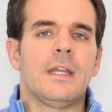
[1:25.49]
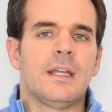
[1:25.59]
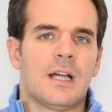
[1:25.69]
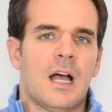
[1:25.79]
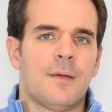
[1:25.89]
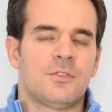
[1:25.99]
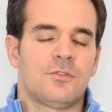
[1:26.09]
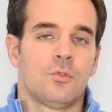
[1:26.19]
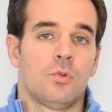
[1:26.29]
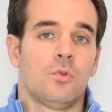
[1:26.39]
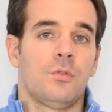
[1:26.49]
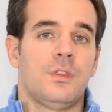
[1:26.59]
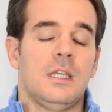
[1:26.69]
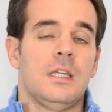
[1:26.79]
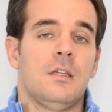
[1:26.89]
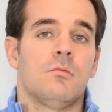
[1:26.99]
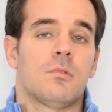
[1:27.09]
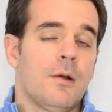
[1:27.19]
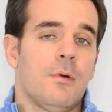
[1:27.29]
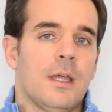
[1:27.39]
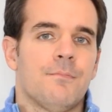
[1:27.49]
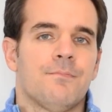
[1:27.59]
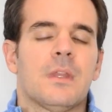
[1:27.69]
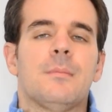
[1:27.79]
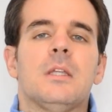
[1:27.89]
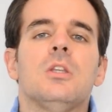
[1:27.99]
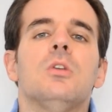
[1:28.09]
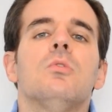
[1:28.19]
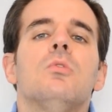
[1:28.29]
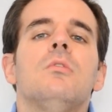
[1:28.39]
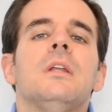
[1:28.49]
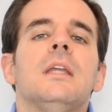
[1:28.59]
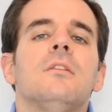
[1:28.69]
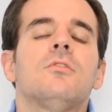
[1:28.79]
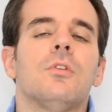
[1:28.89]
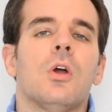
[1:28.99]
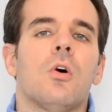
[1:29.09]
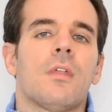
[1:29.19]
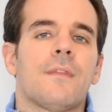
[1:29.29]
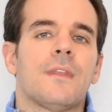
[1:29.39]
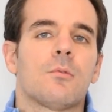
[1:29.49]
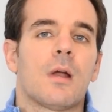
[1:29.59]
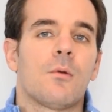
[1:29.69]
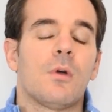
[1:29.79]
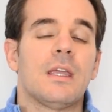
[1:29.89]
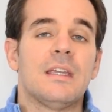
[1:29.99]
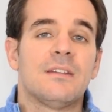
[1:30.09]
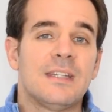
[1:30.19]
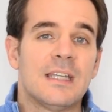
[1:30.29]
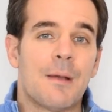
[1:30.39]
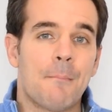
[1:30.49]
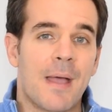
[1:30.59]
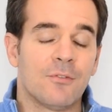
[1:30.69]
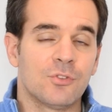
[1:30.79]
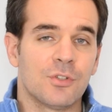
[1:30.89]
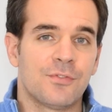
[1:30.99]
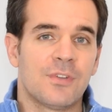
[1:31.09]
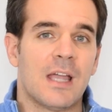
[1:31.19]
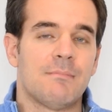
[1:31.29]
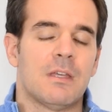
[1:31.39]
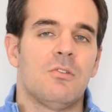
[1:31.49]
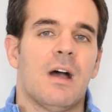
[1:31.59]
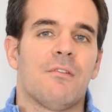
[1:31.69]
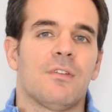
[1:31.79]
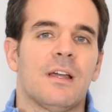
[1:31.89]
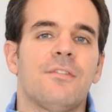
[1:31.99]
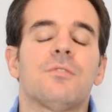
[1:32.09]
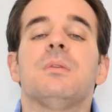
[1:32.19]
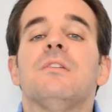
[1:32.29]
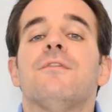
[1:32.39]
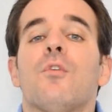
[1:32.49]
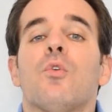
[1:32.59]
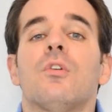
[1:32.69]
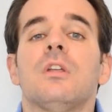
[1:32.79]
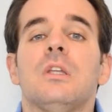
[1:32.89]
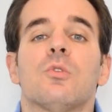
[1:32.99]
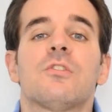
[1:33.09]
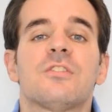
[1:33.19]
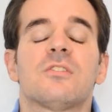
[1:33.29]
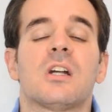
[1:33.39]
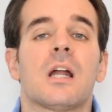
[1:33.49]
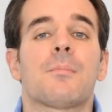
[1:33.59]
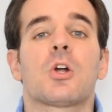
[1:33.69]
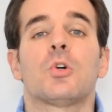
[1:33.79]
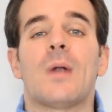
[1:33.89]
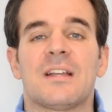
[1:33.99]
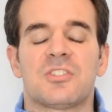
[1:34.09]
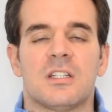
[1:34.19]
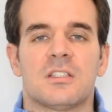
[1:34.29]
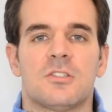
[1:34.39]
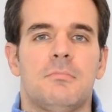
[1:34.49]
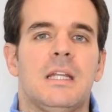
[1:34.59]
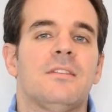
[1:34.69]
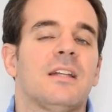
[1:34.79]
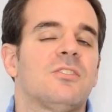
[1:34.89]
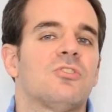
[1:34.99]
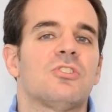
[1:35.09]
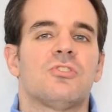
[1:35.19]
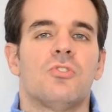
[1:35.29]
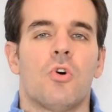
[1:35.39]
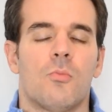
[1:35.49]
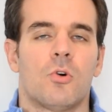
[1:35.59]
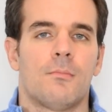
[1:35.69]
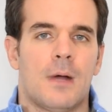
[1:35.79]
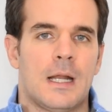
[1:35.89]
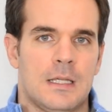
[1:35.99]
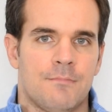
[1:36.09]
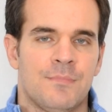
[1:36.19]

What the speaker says: it comes to the runway, you need to know that the runway is the amount of time that you have left before your startup crashes, meaning that there's no more money.